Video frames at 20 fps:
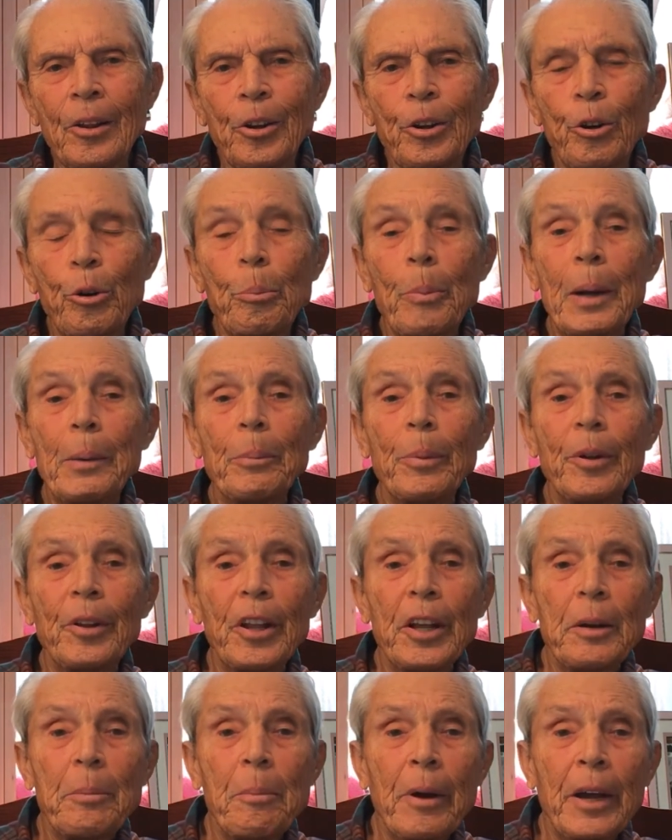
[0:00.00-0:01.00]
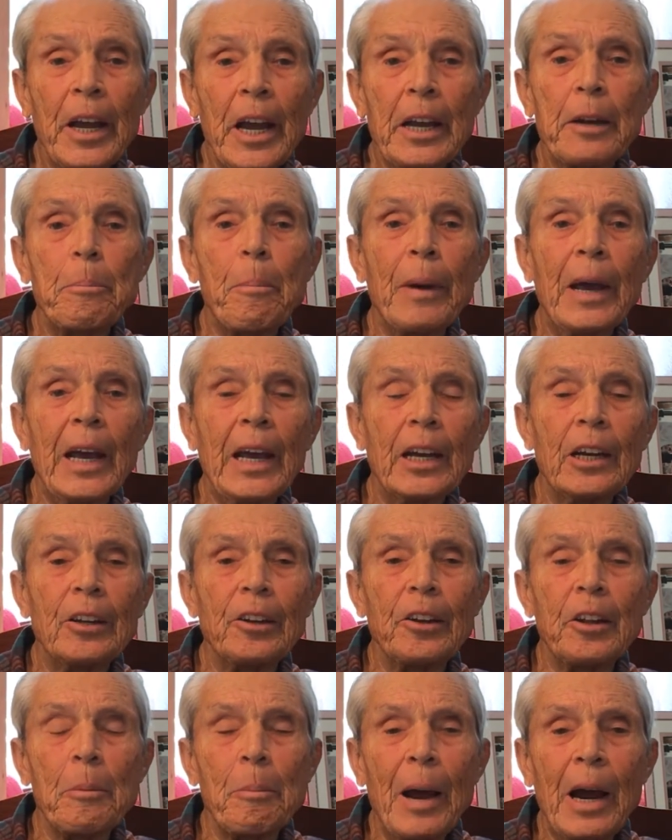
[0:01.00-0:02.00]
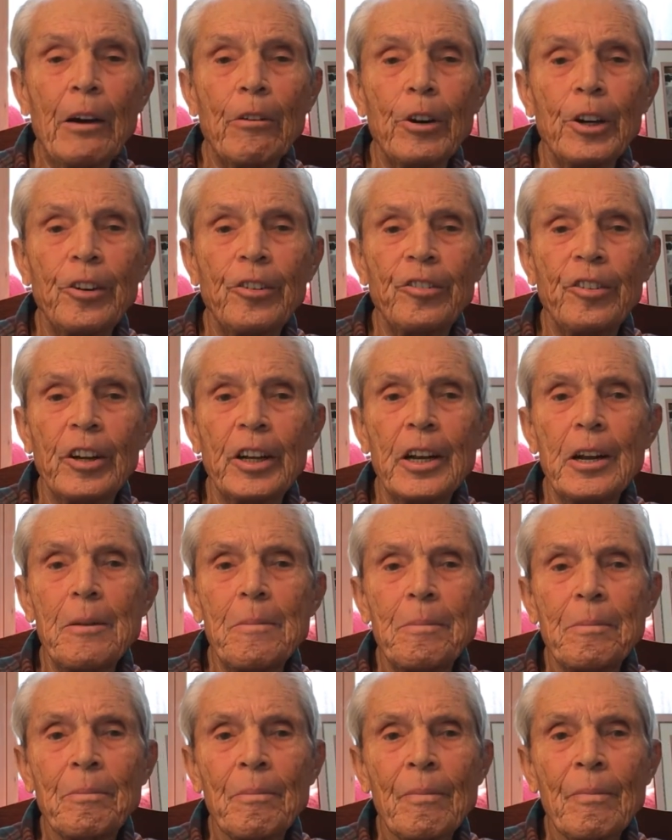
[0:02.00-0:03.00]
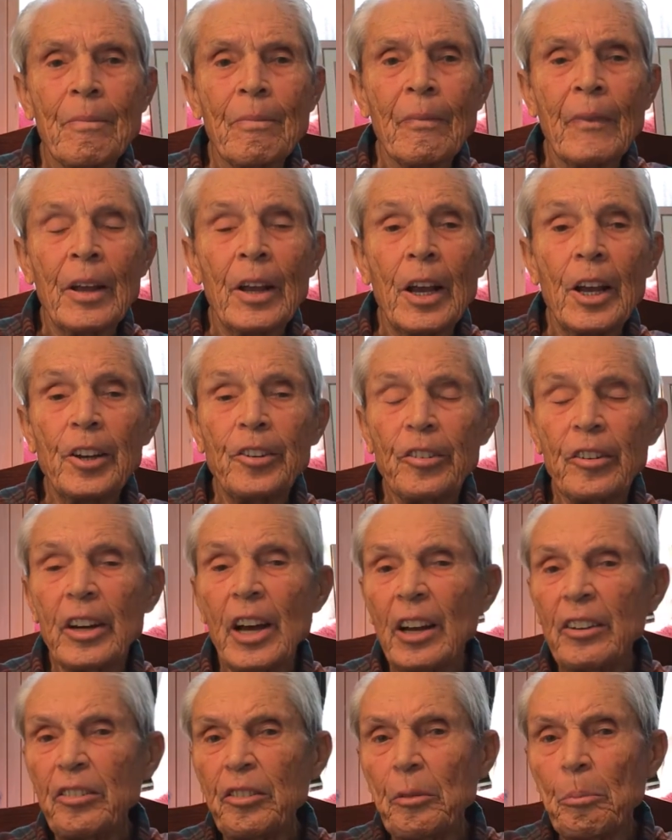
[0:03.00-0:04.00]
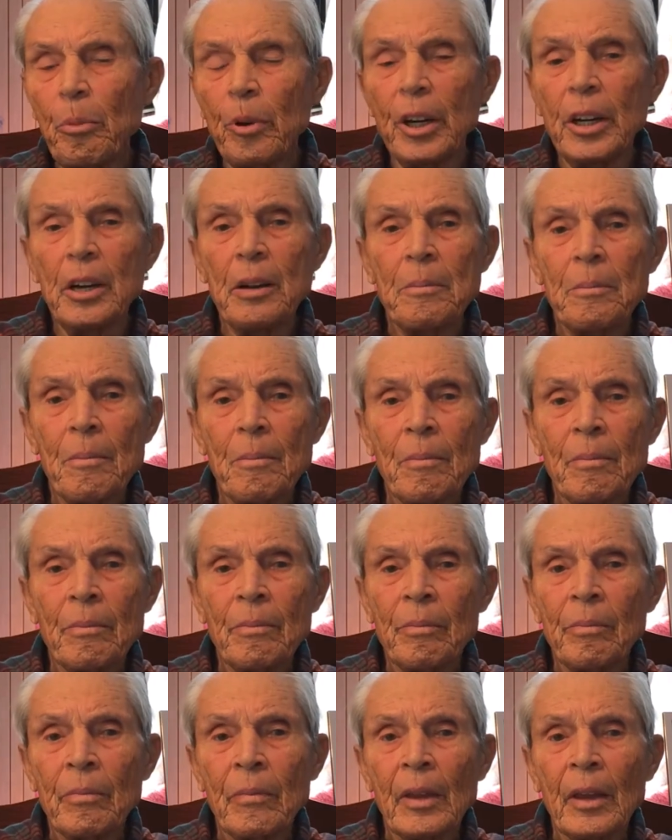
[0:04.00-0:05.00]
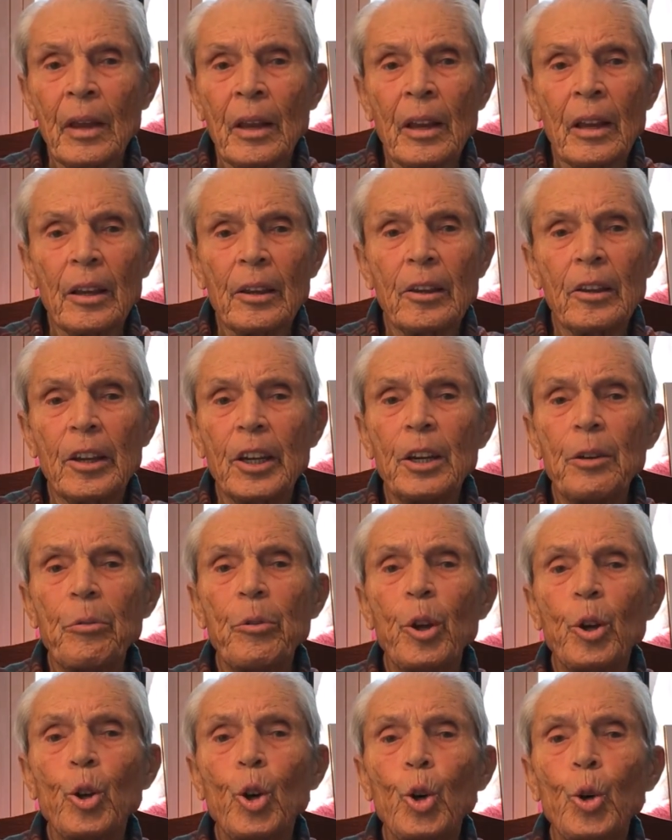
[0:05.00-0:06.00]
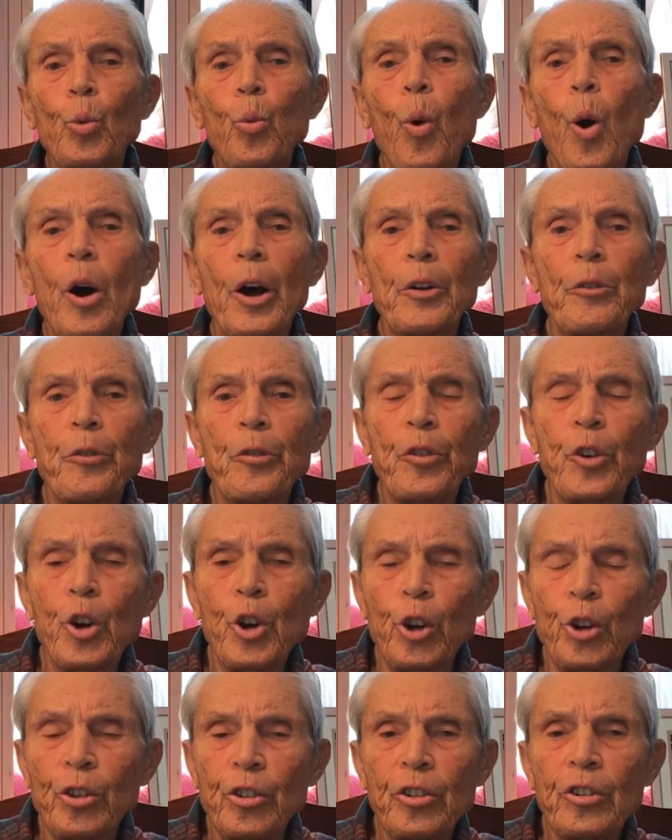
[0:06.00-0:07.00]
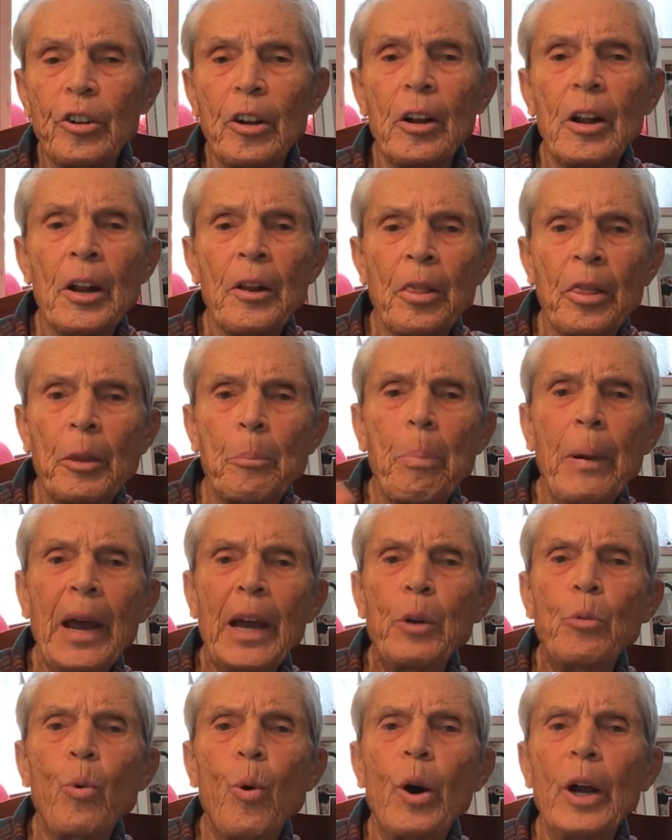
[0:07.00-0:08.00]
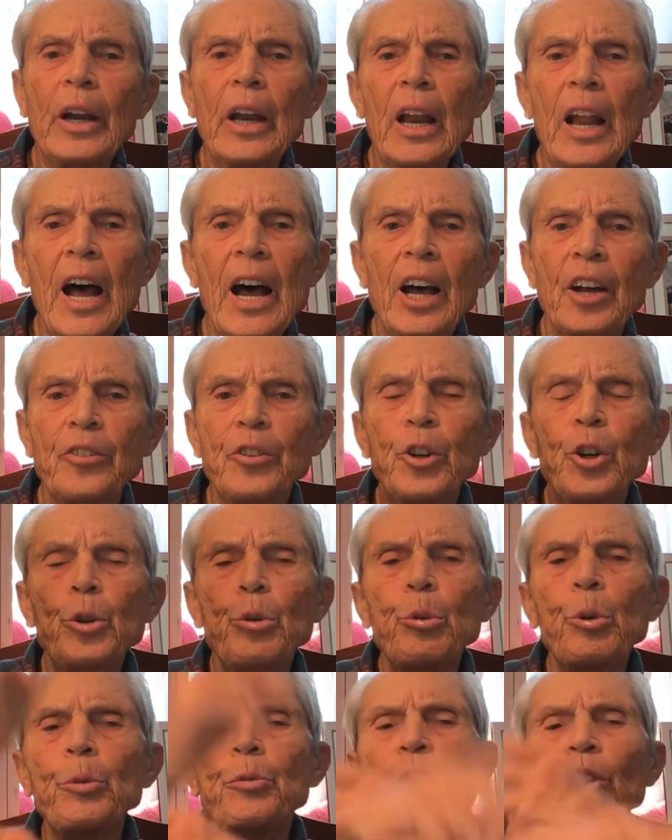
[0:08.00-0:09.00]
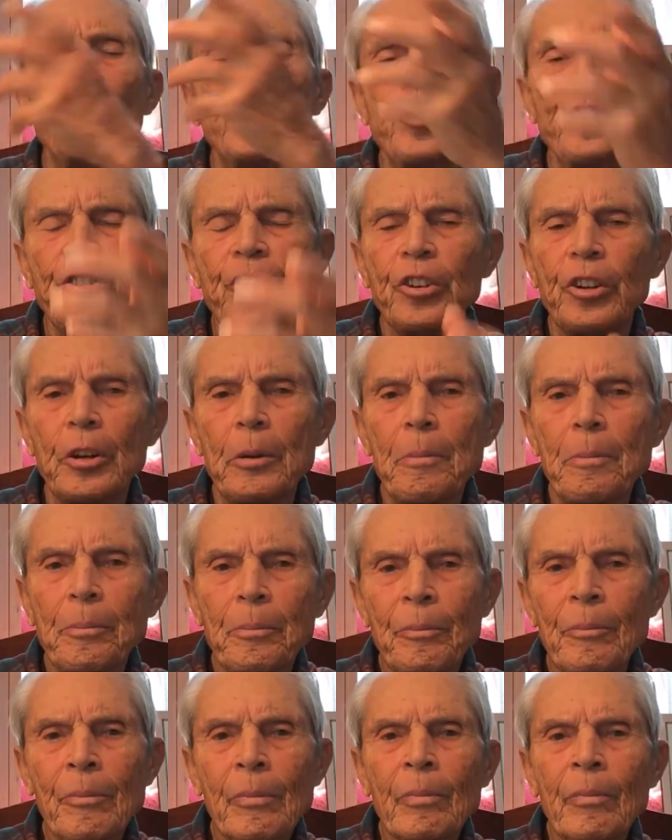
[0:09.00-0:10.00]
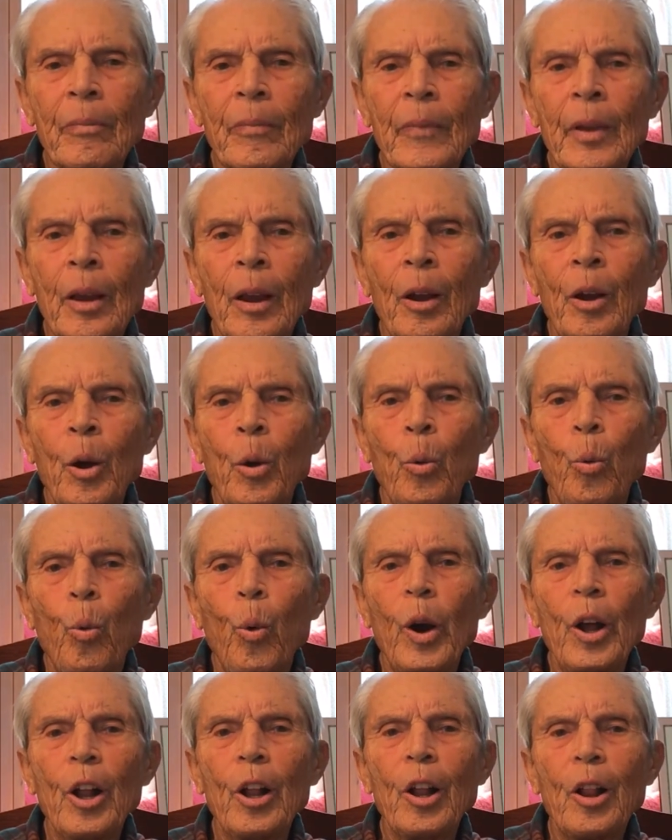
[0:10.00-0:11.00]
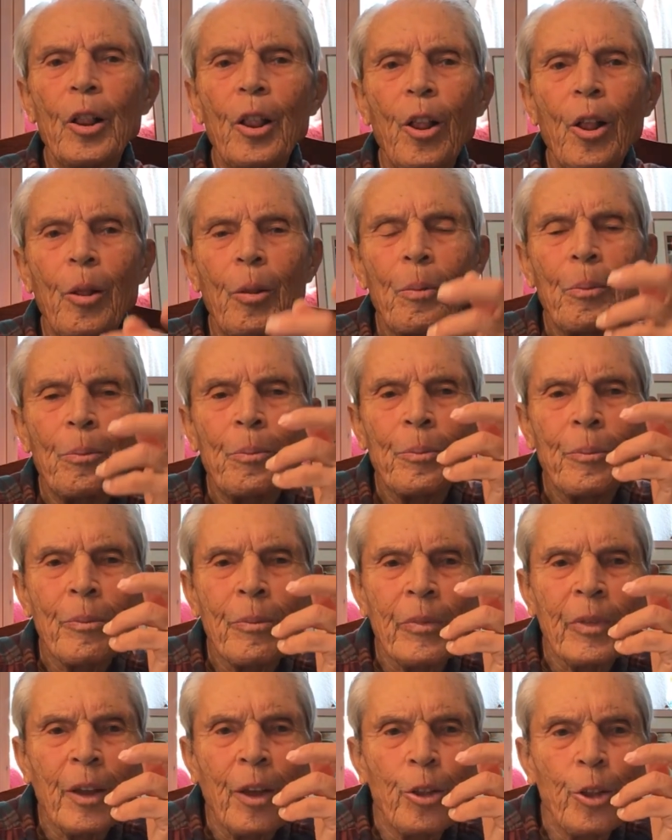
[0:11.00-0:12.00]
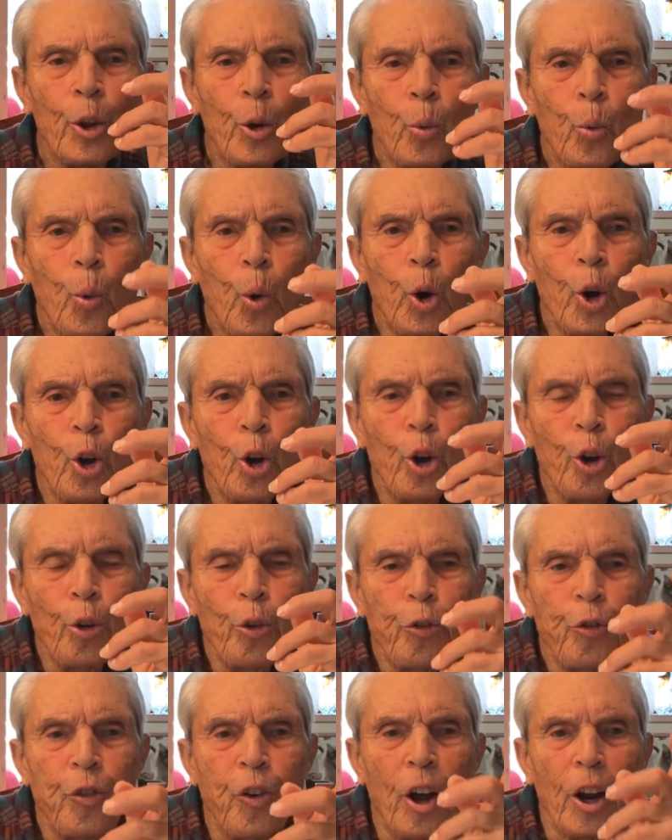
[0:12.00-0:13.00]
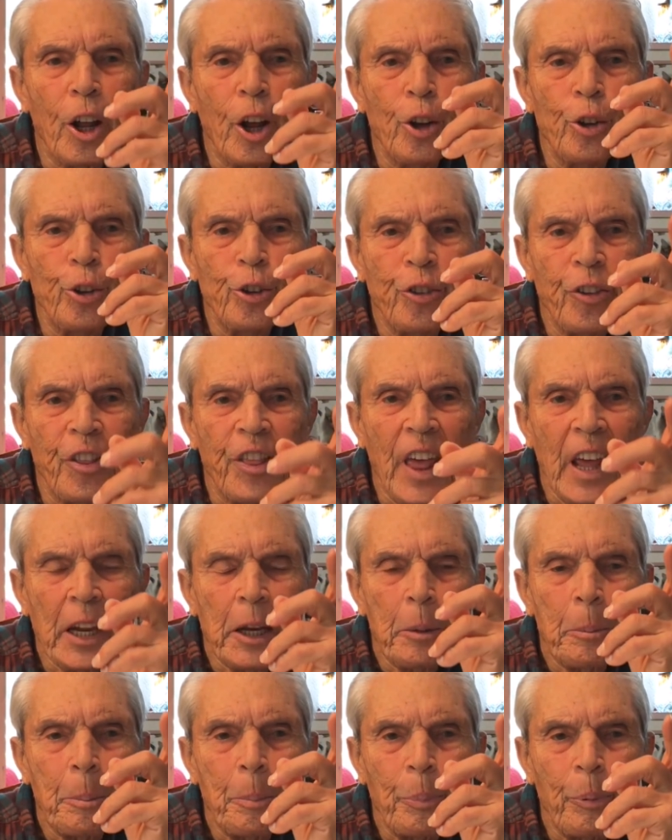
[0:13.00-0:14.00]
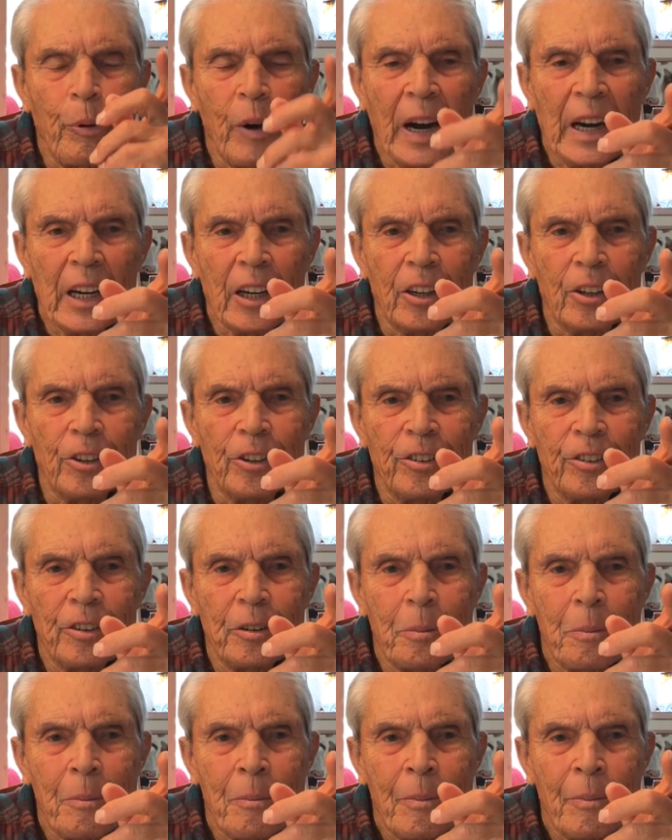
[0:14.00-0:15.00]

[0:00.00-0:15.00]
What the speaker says: You remember the head man at the marriage said, it's customary to give the good wine first and bad wine last. You've reversed it. Well, the world follows that practice.